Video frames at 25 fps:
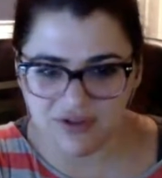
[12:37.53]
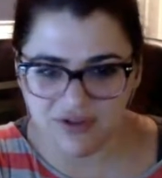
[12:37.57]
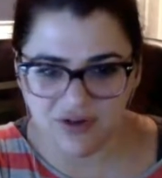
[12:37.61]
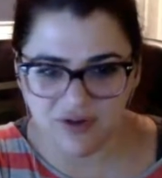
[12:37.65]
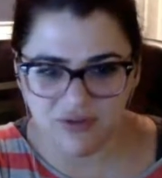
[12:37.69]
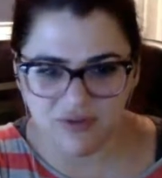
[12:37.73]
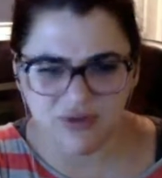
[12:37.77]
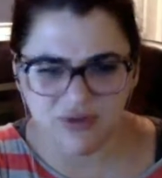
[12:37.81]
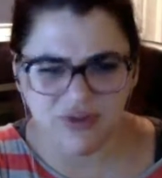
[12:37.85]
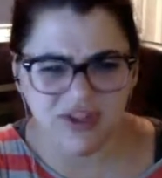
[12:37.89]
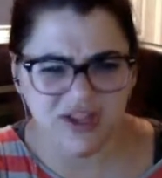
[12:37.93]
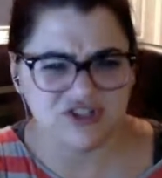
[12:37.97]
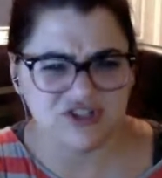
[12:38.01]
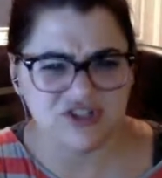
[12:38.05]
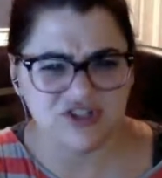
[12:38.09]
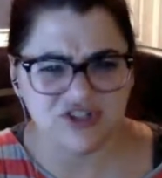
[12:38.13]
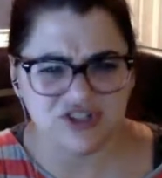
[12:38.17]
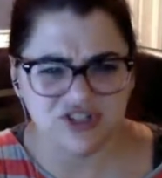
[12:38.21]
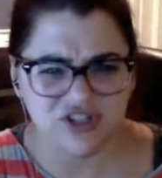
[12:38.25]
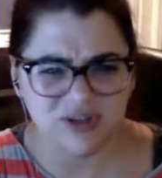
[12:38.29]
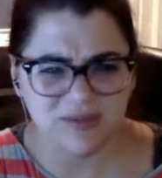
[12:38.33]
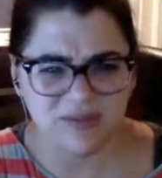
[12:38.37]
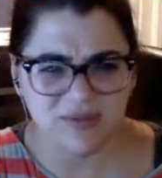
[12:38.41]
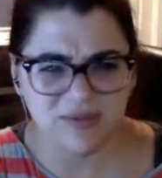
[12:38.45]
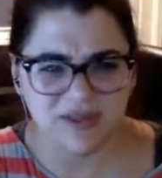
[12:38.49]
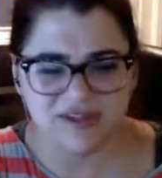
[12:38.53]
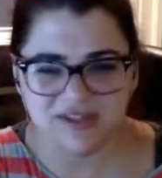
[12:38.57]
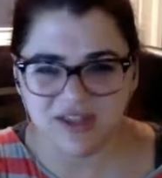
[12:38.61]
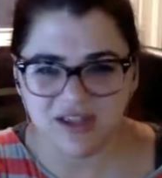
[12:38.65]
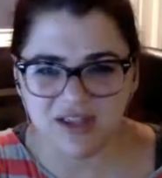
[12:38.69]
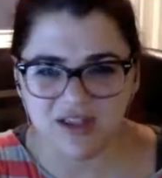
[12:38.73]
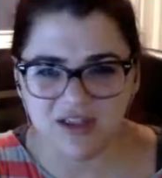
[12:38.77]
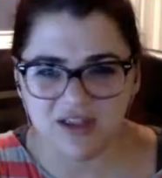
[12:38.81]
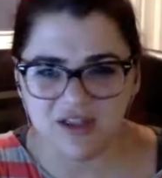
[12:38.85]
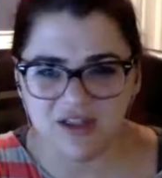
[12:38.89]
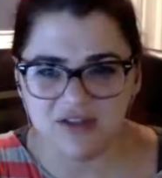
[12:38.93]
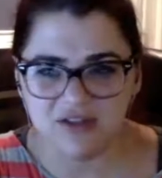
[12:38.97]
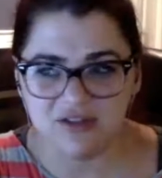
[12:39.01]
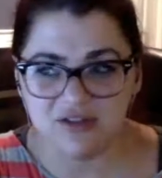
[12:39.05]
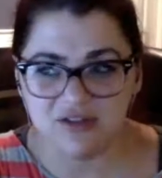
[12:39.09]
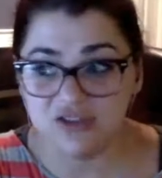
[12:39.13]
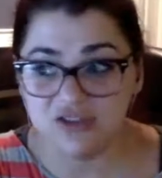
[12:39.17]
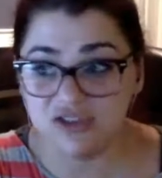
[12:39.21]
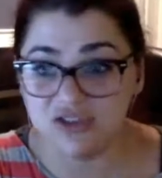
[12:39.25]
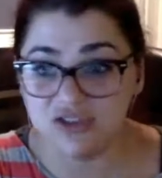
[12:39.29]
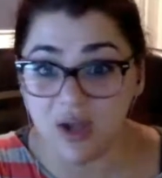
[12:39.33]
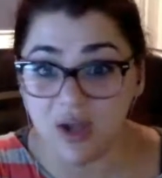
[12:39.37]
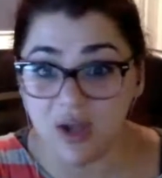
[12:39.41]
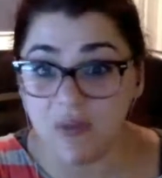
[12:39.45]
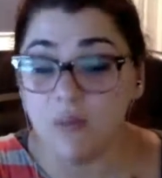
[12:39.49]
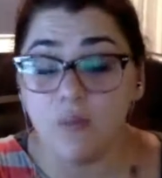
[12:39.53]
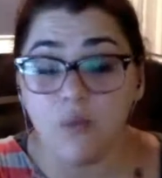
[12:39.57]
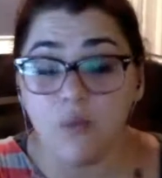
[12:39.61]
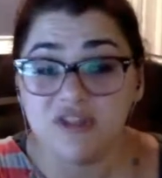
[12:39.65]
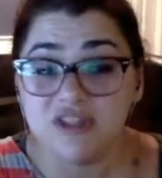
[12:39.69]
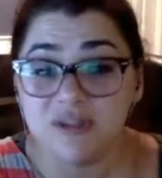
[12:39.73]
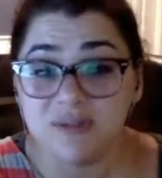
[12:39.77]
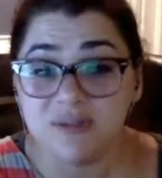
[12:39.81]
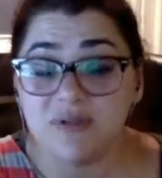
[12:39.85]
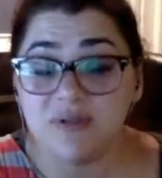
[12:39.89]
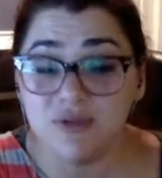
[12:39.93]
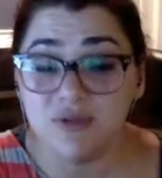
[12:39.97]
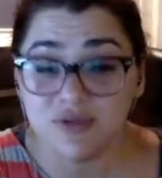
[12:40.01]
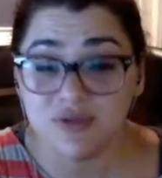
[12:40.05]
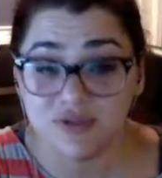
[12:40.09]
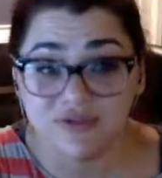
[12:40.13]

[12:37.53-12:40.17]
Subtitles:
relationship that's some of the most